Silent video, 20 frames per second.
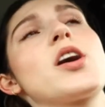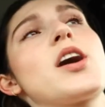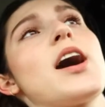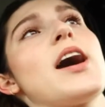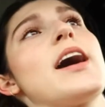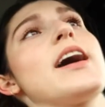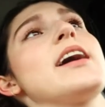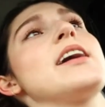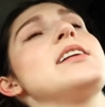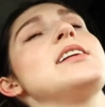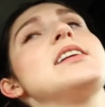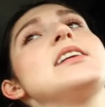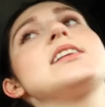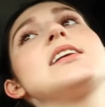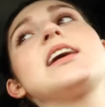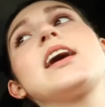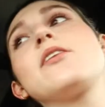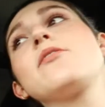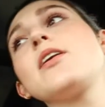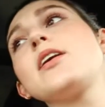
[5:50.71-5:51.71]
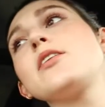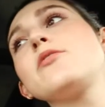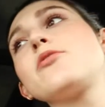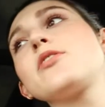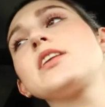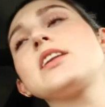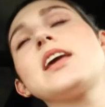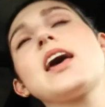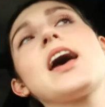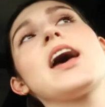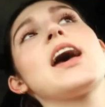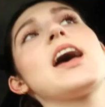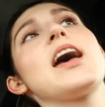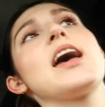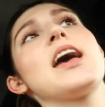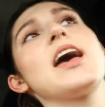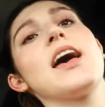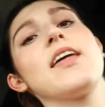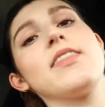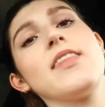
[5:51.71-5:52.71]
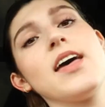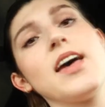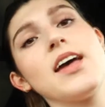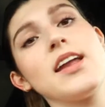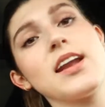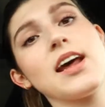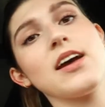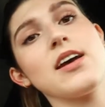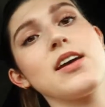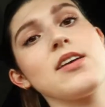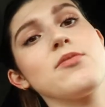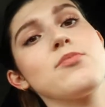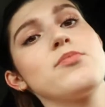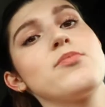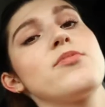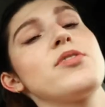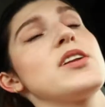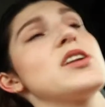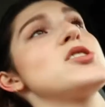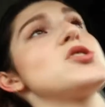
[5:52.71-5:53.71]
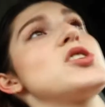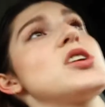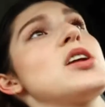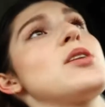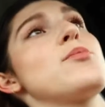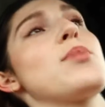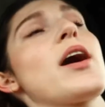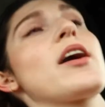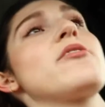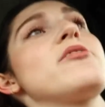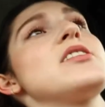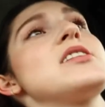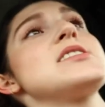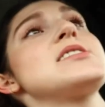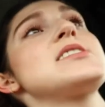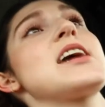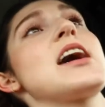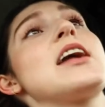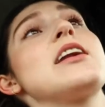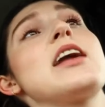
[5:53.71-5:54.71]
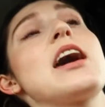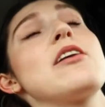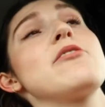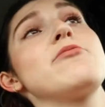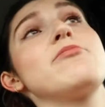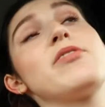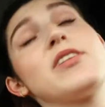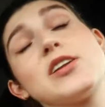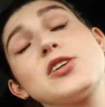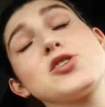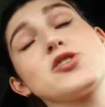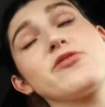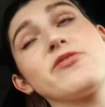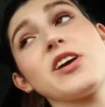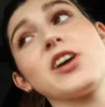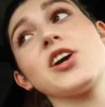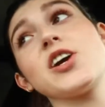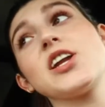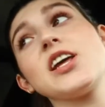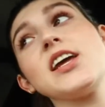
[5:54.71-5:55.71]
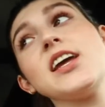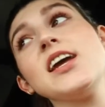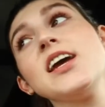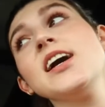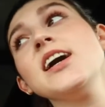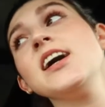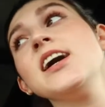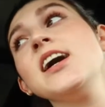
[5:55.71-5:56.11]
I needed to get ready for the day and then I finished eating breakfast and I finished Verity.